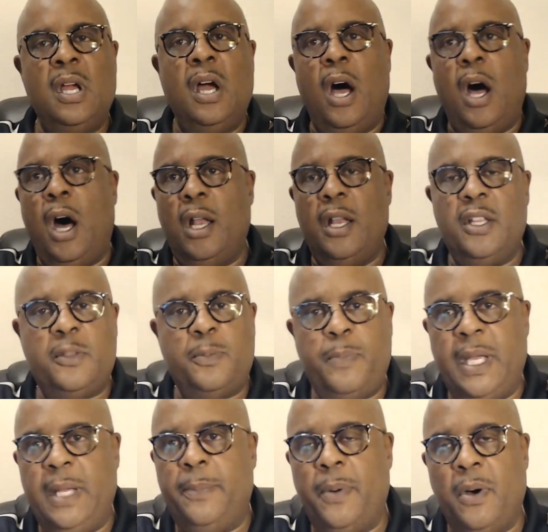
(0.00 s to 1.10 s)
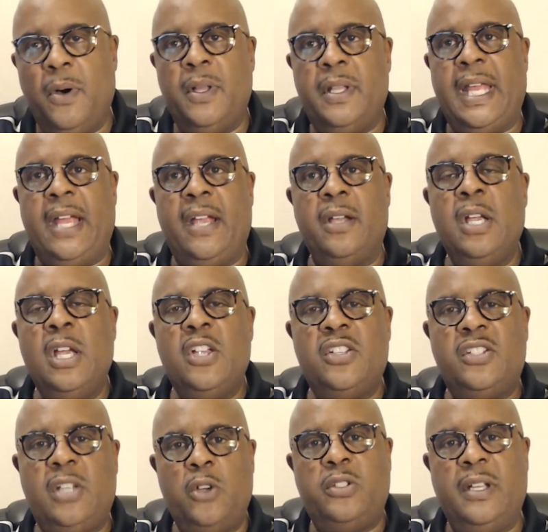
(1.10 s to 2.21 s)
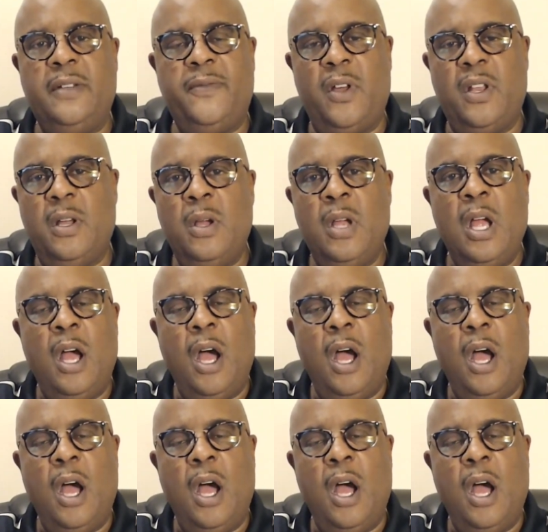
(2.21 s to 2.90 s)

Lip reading: all his people, and they're searching for